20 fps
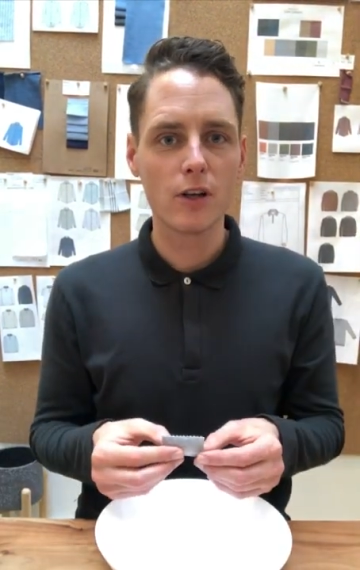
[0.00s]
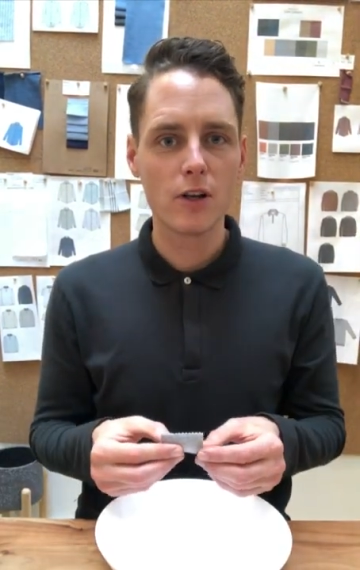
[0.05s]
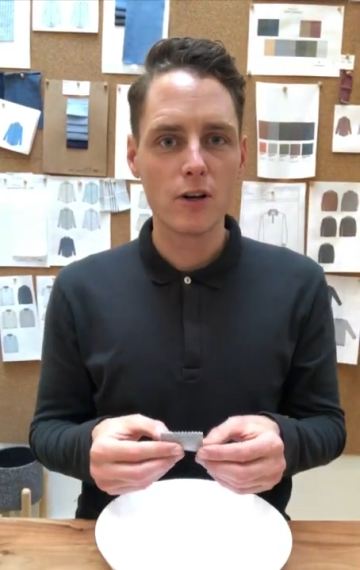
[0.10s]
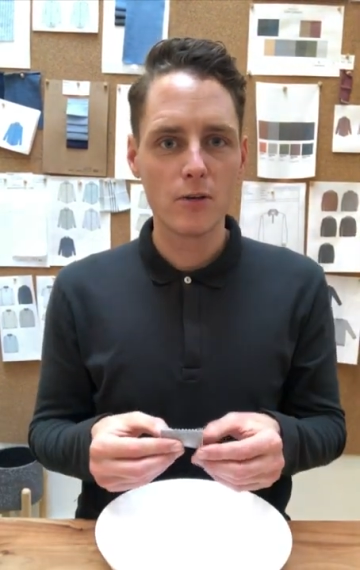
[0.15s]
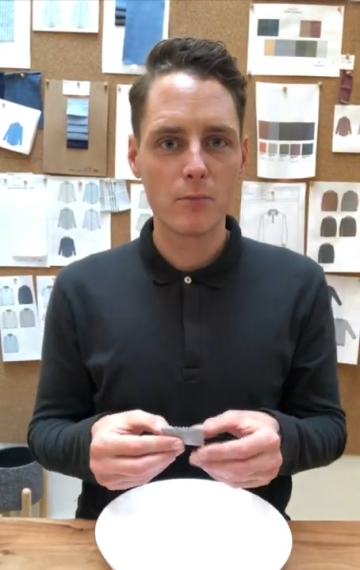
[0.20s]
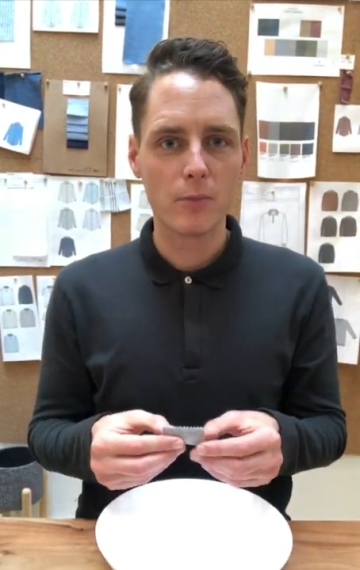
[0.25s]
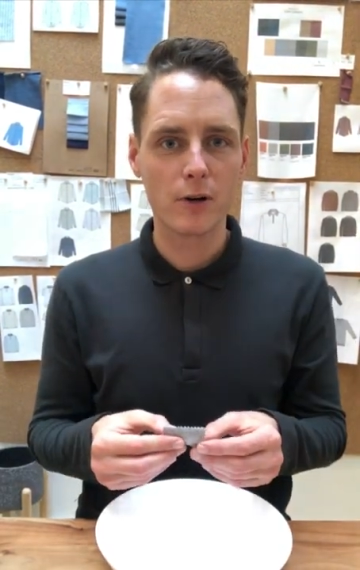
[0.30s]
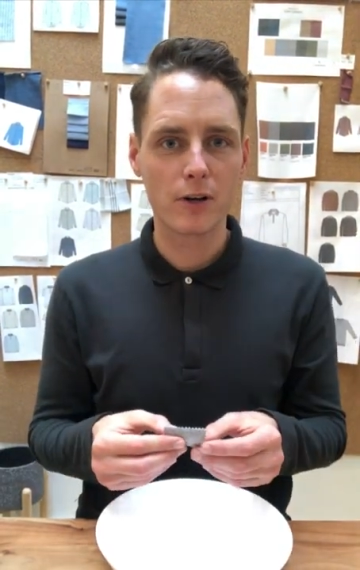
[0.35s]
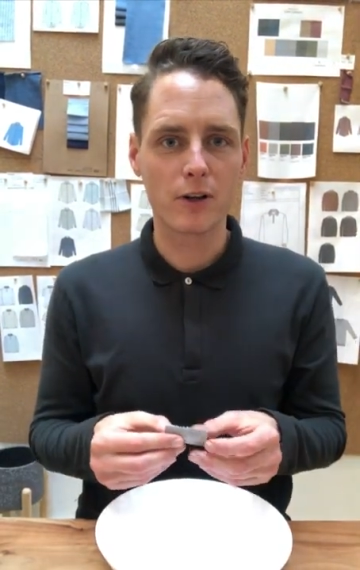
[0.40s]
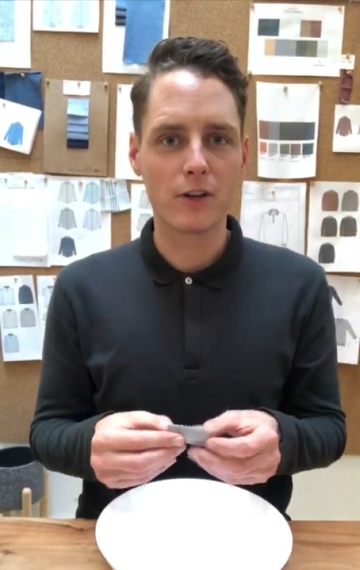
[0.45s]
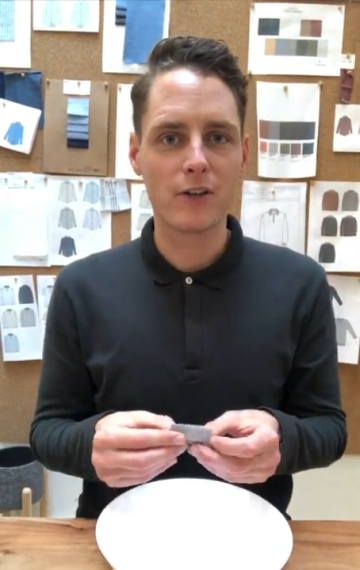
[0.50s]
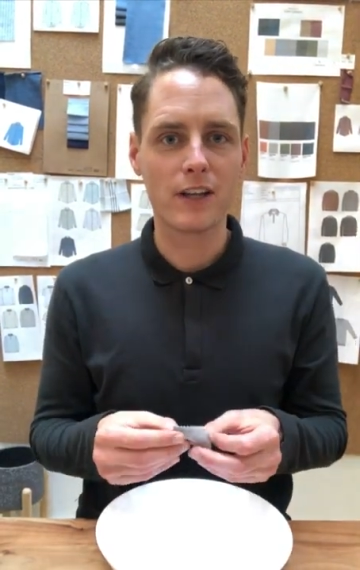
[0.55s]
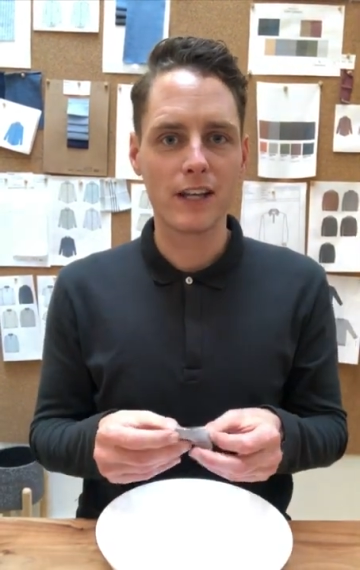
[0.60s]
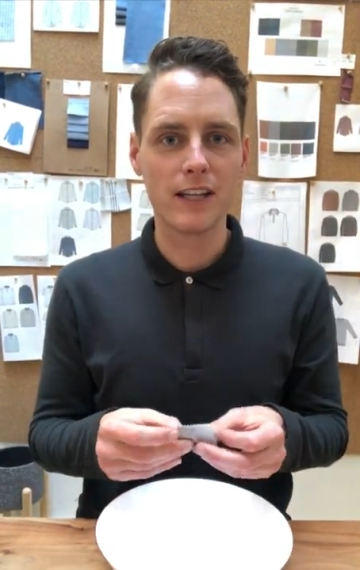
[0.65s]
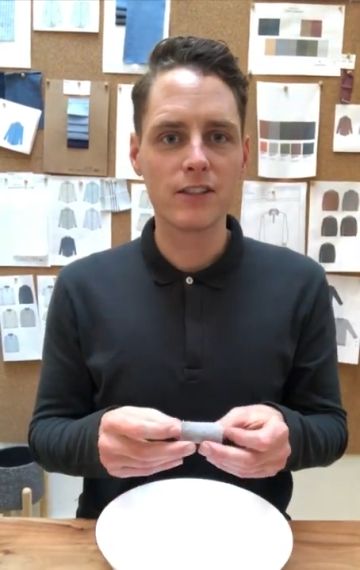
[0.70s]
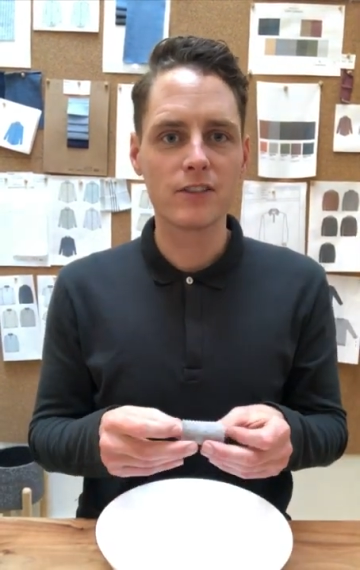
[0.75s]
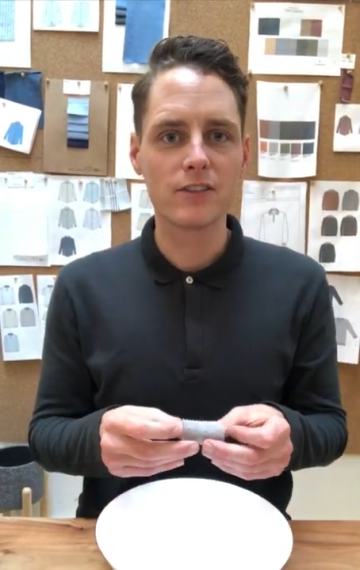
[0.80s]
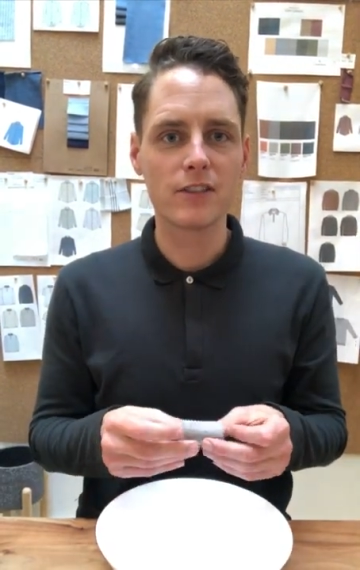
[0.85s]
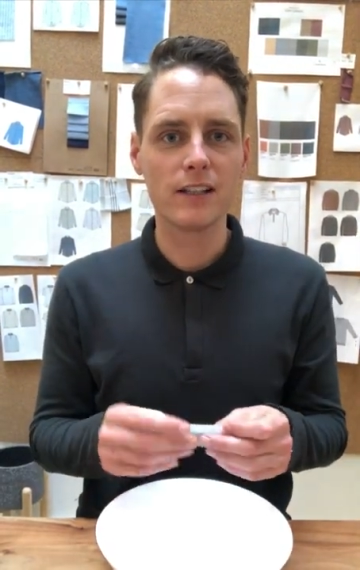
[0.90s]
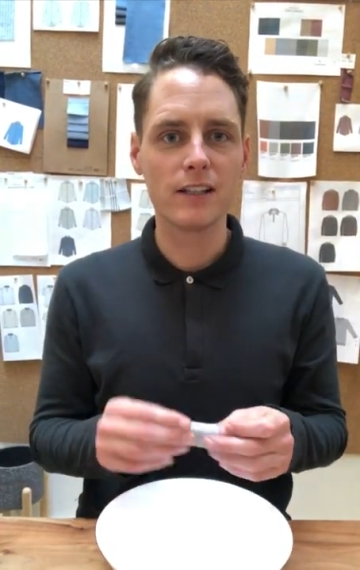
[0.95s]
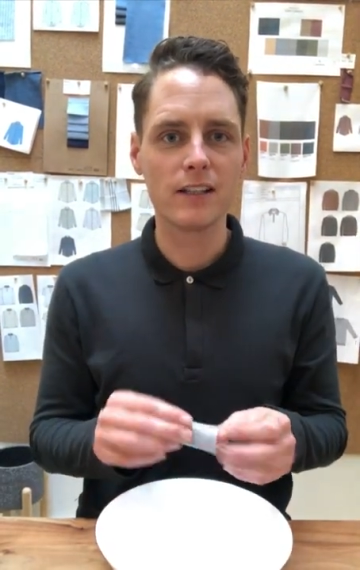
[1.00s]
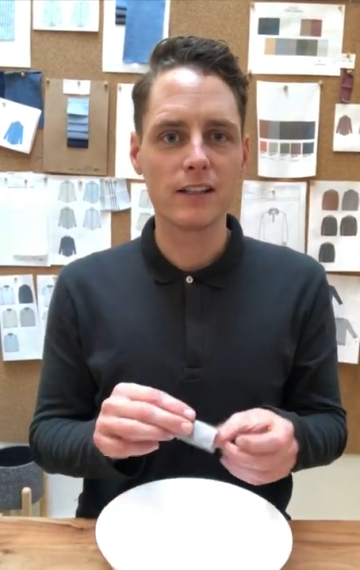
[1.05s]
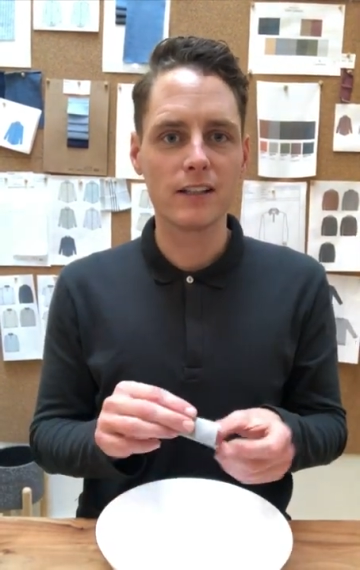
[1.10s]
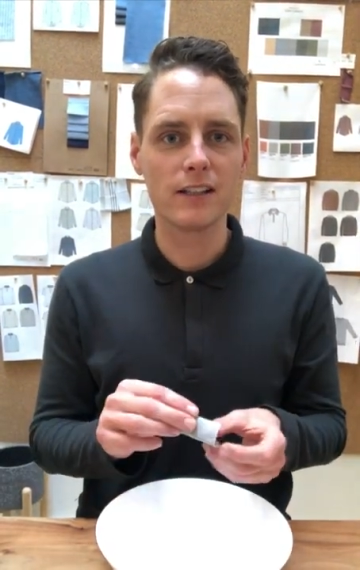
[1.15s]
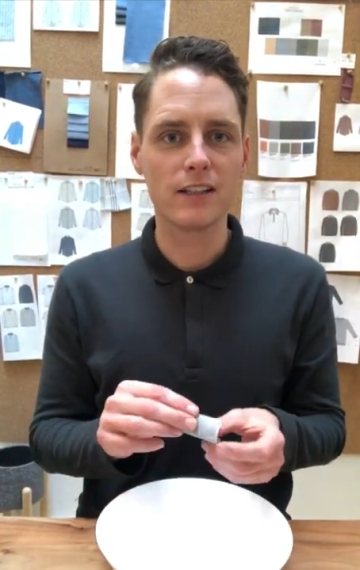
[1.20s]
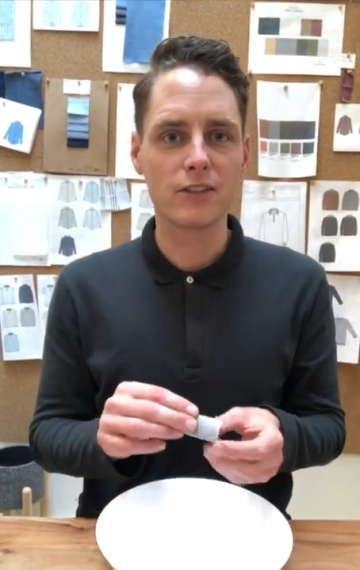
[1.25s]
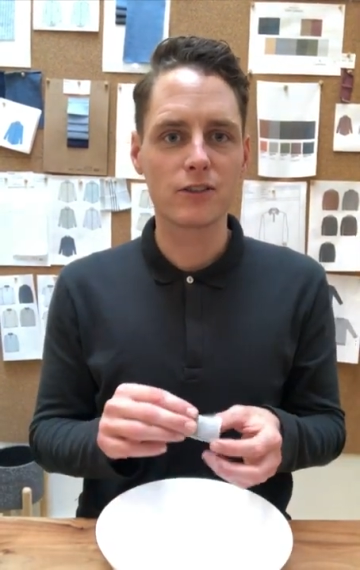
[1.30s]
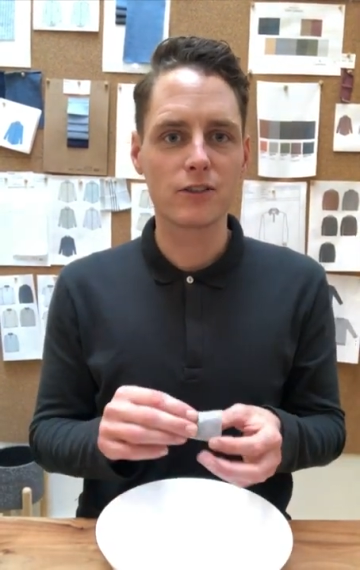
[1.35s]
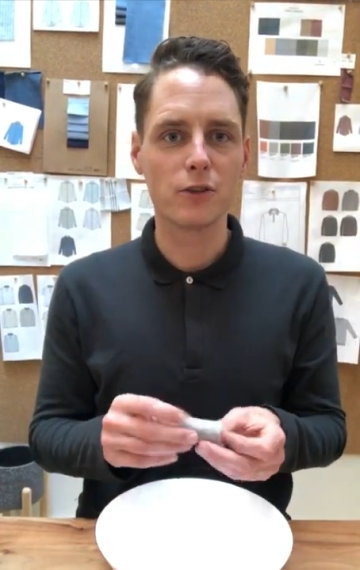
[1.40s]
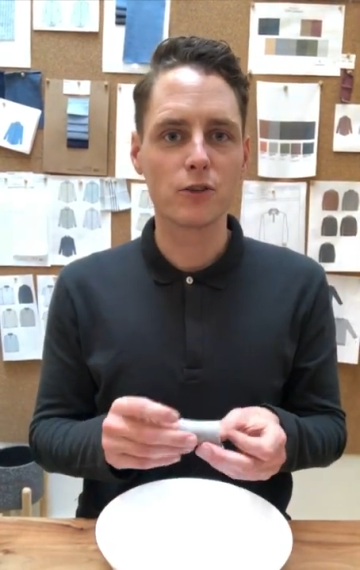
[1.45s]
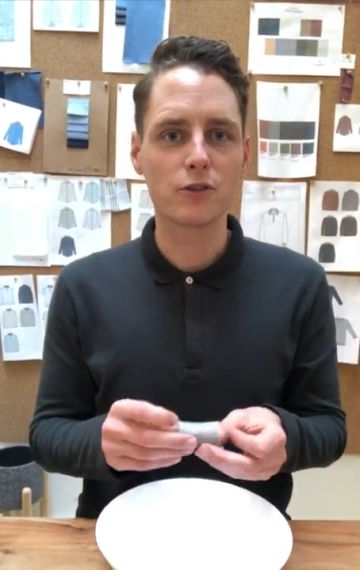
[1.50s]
but on the inside it's also